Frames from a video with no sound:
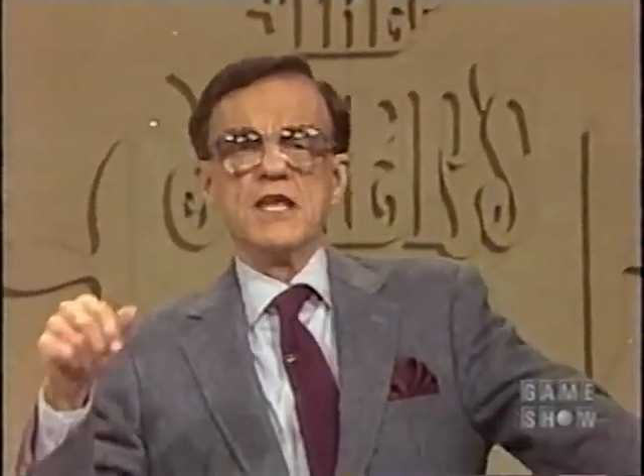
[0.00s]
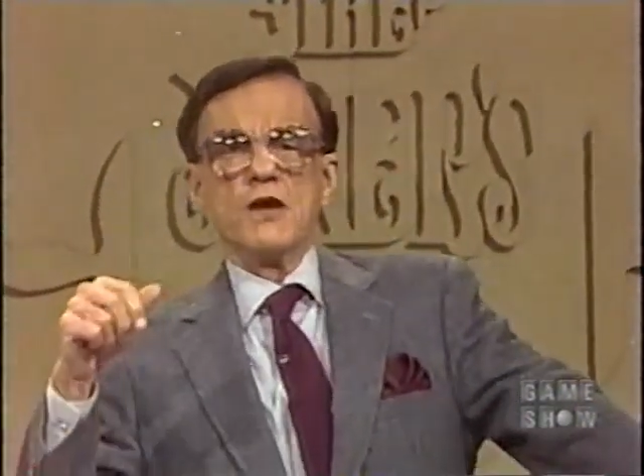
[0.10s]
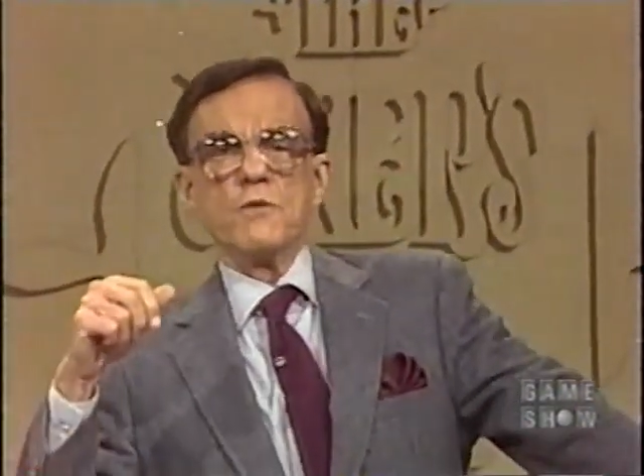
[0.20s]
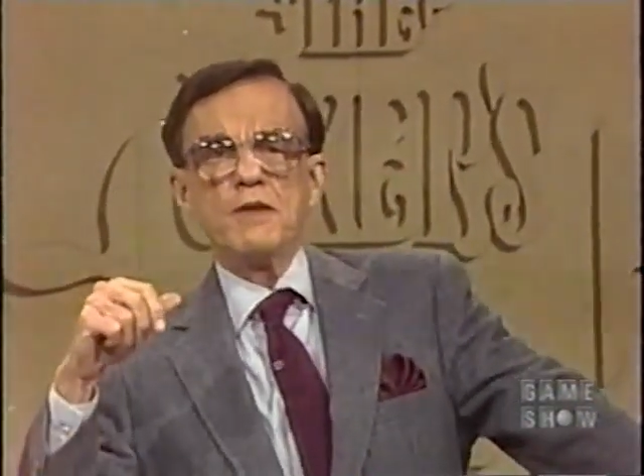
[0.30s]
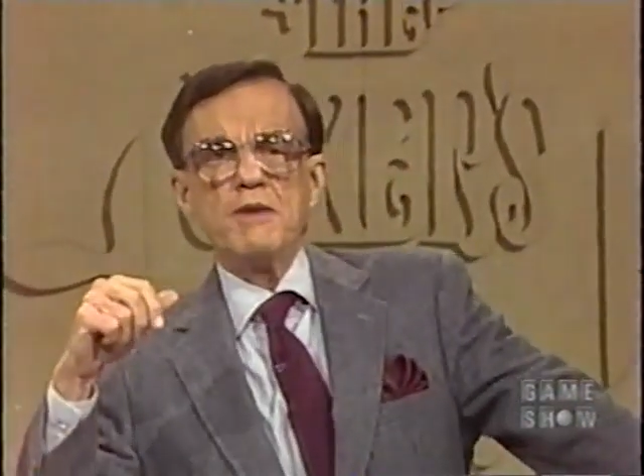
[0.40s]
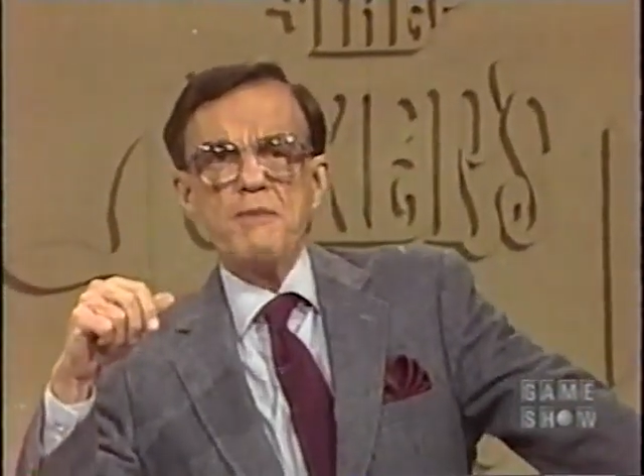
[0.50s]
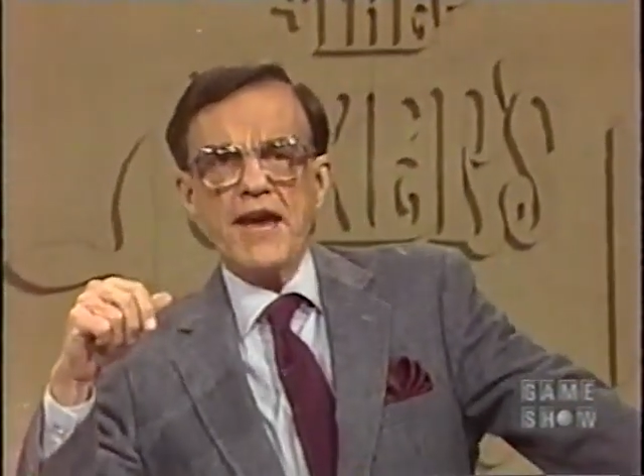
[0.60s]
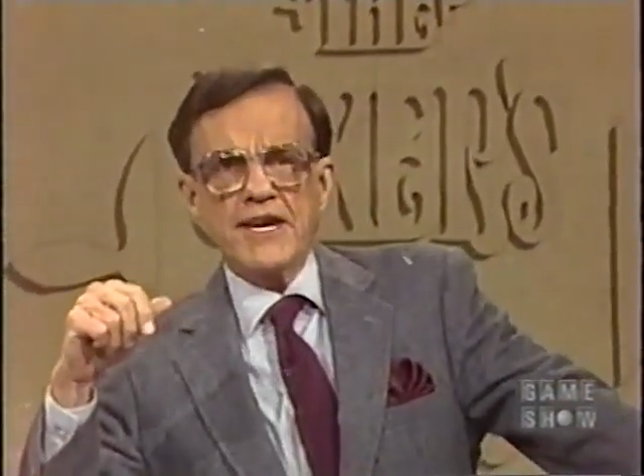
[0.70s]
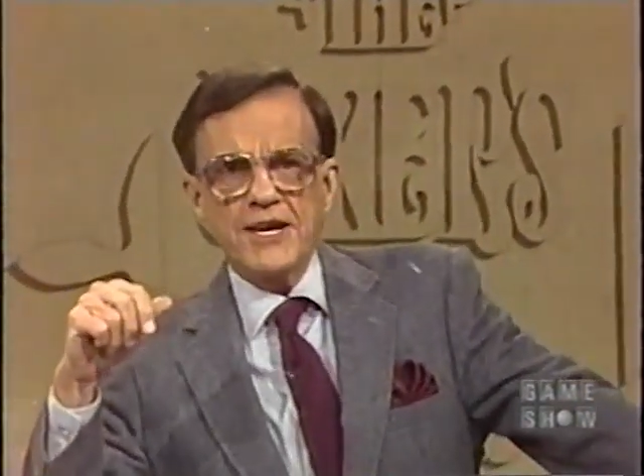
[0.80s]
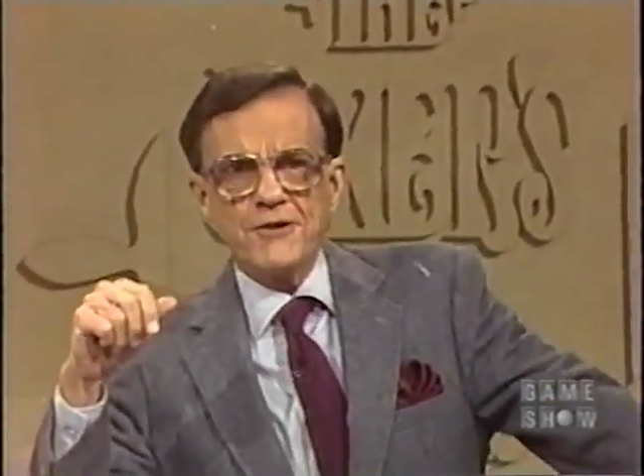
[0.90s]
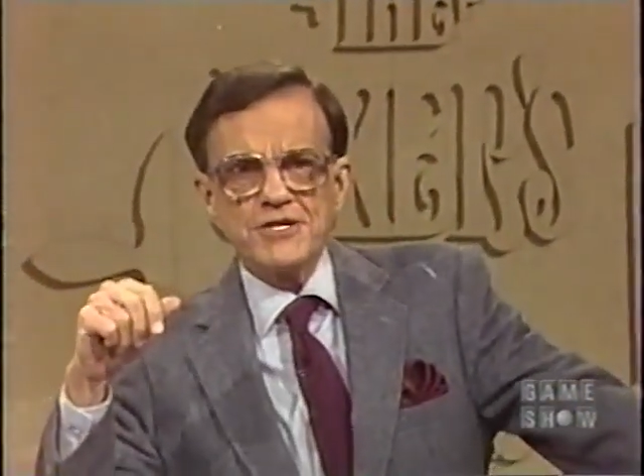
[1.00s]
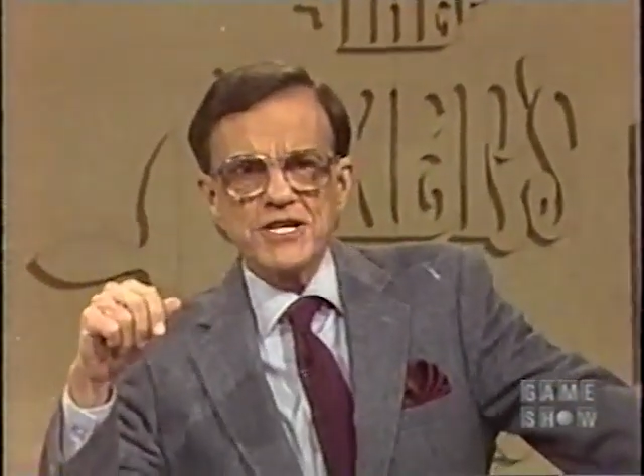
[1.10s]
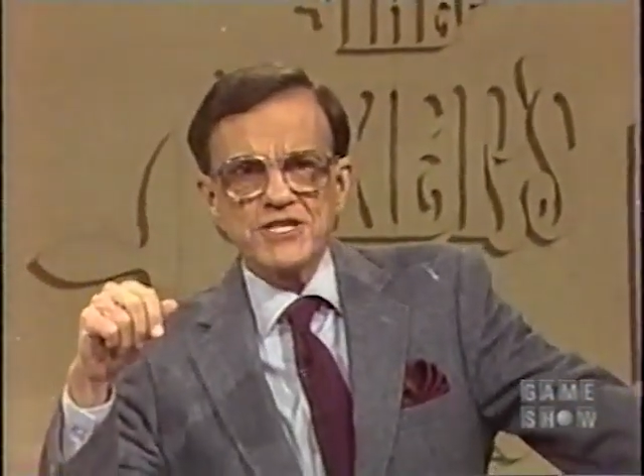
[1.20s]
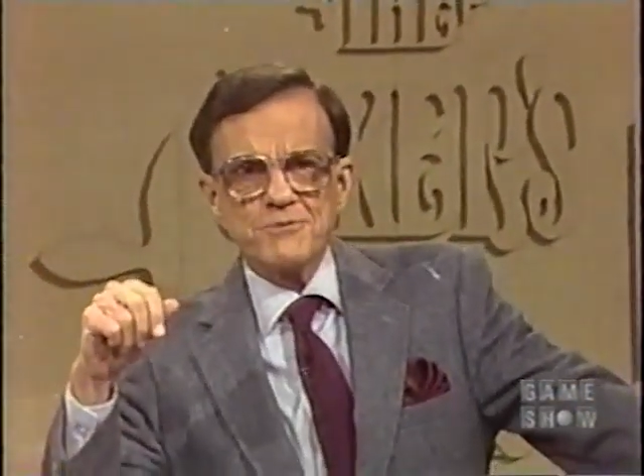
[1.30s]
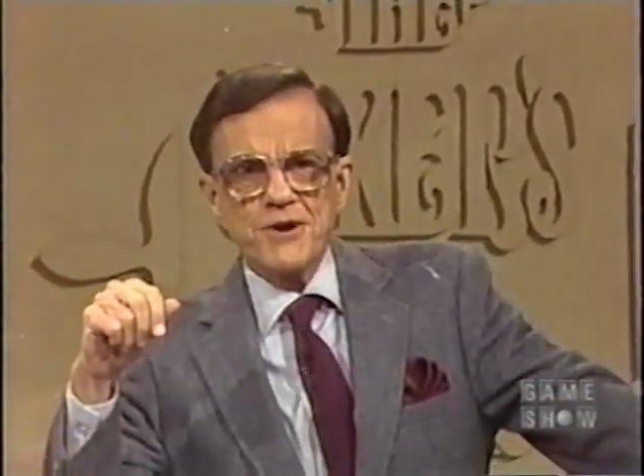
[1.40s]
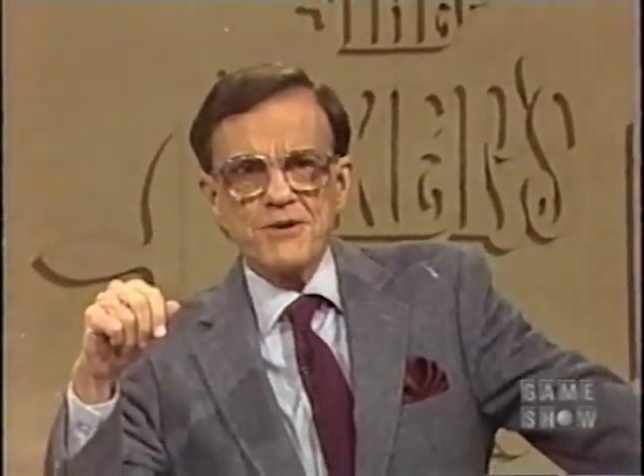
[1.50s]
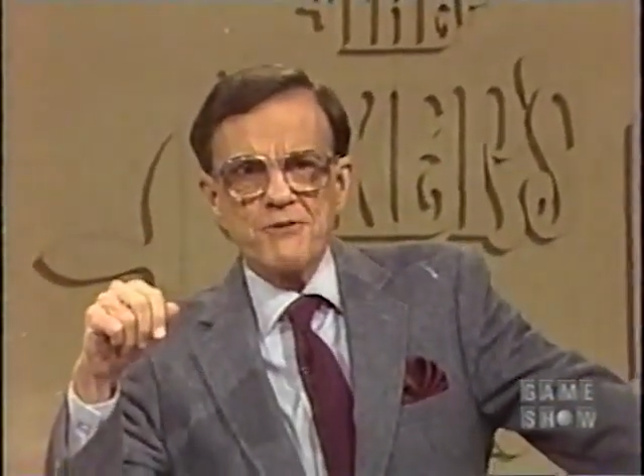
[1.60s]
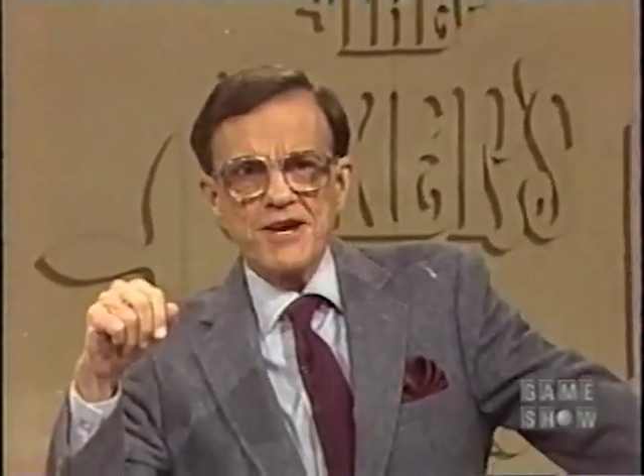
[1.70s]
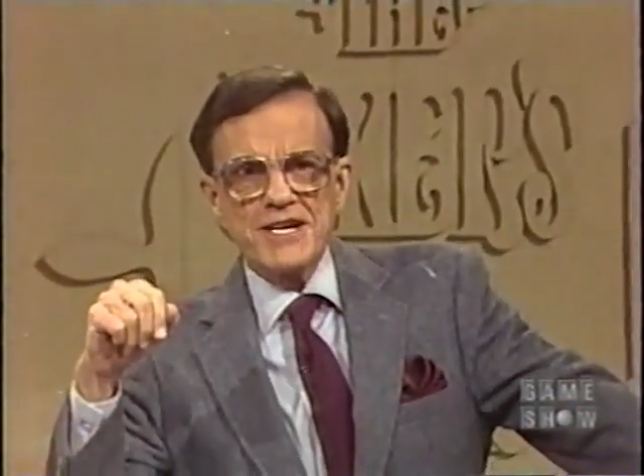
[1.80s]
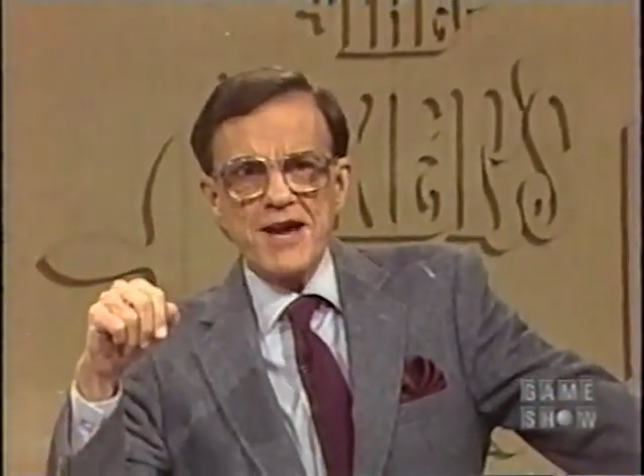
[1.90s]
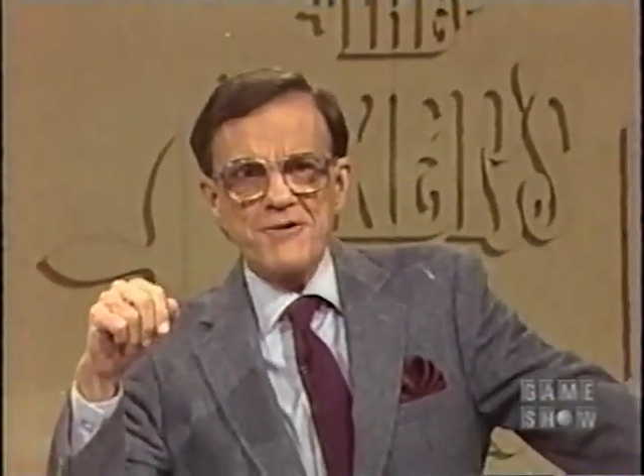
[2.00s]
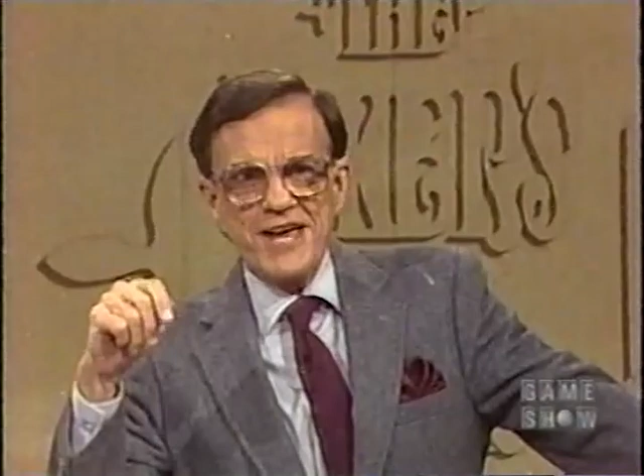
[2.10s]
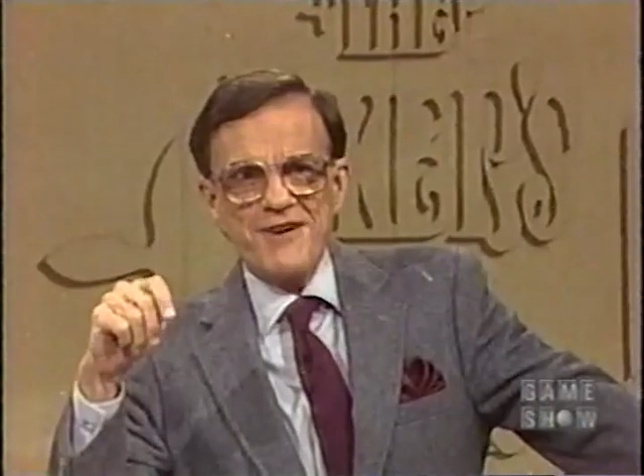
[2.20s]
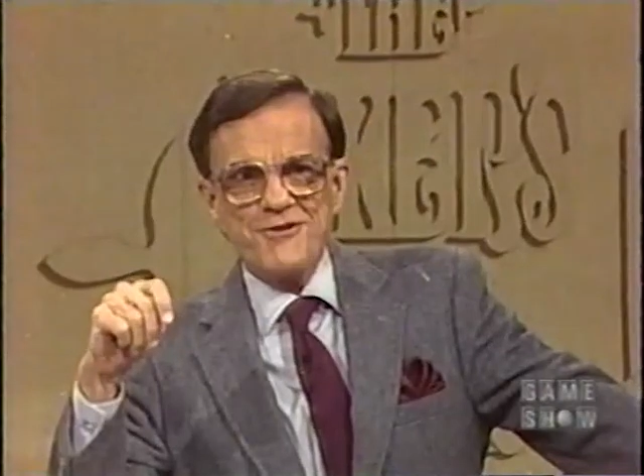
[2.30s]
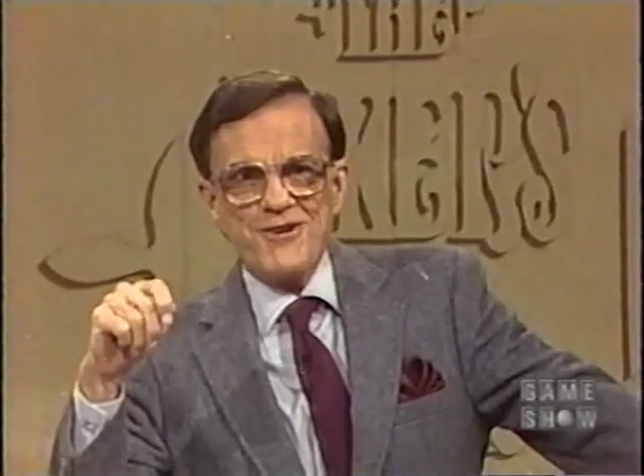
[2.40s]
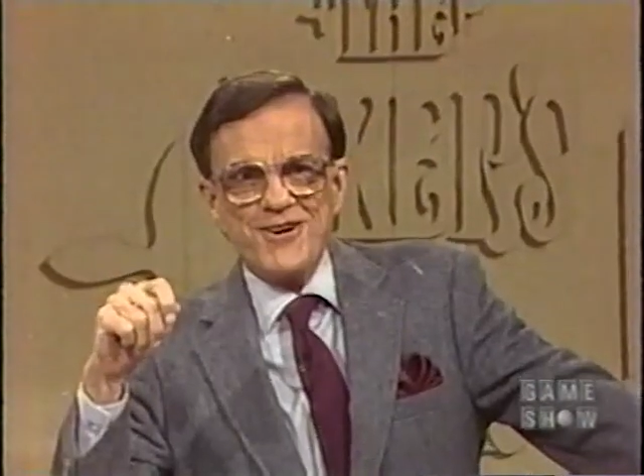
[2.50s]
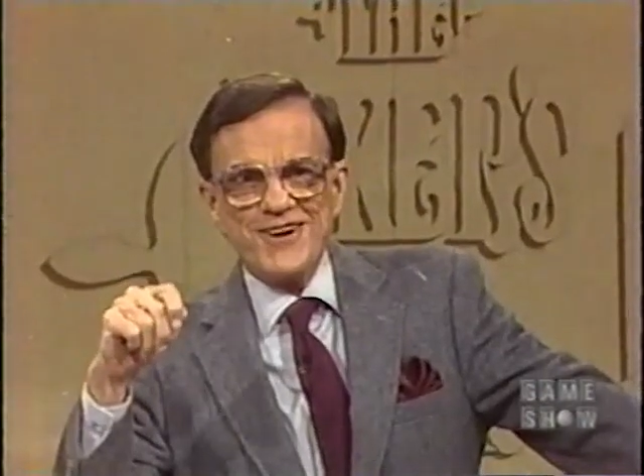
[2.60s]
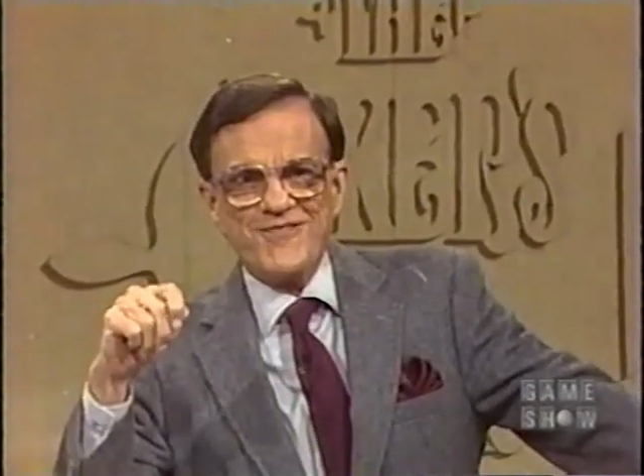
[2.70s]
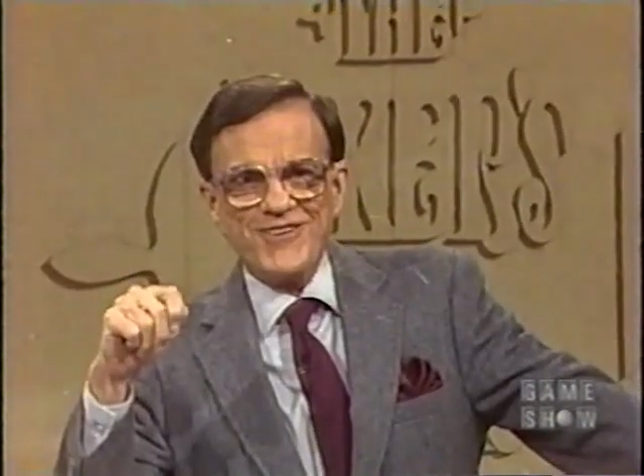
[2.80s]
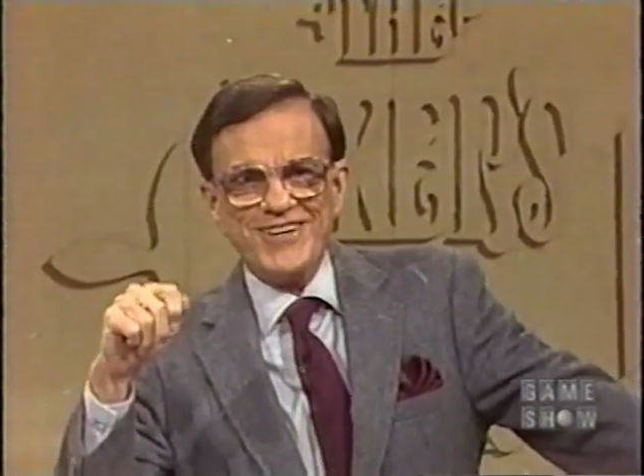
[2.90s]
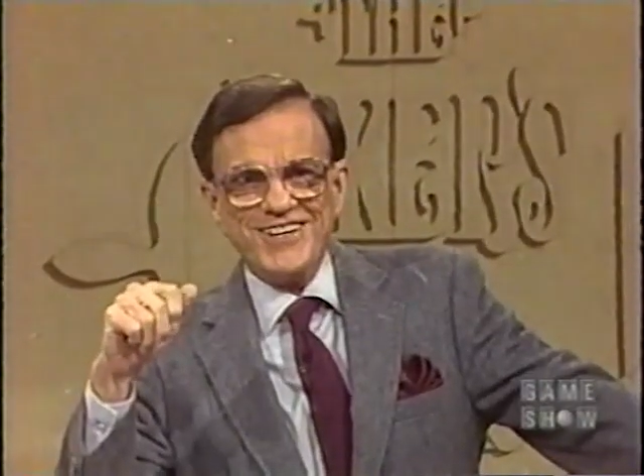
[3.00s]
We'll be back here in just a moment. Right now, we have a word for